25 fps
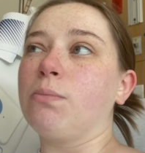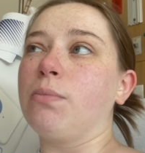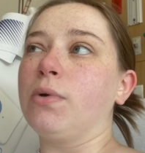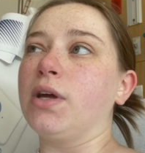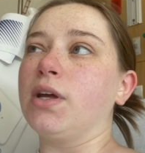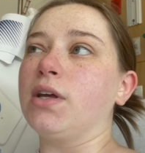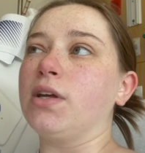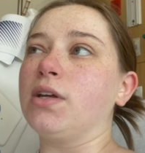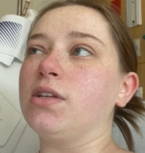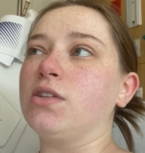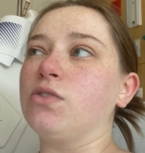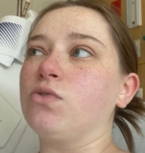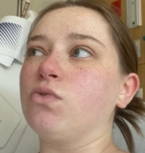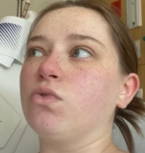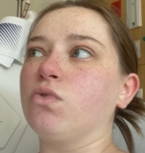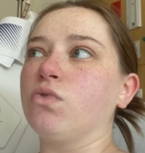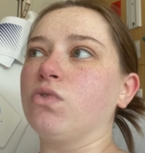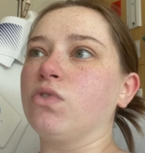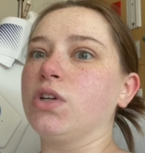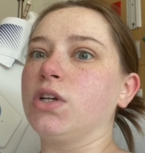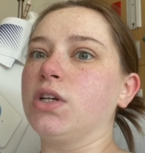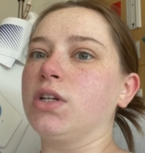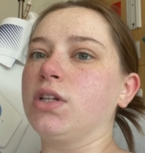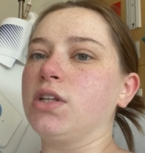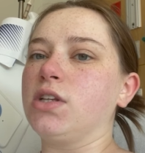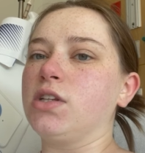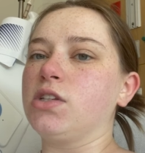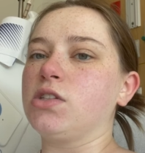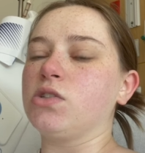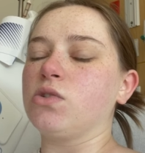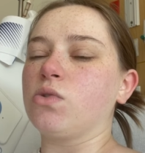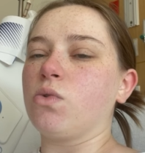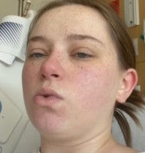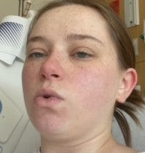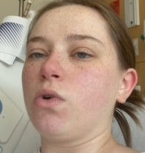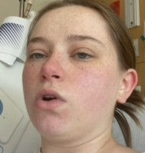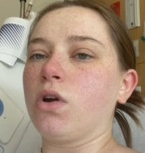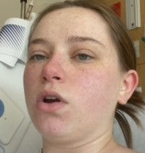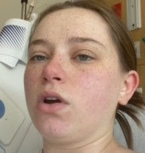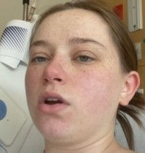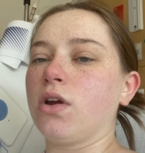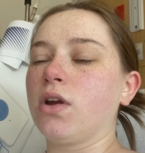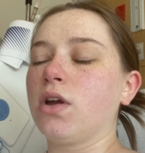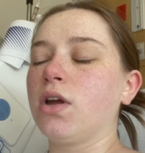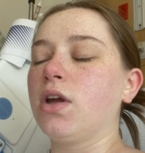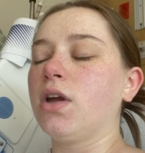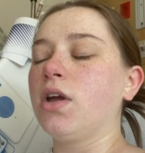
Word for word: but it's really sore.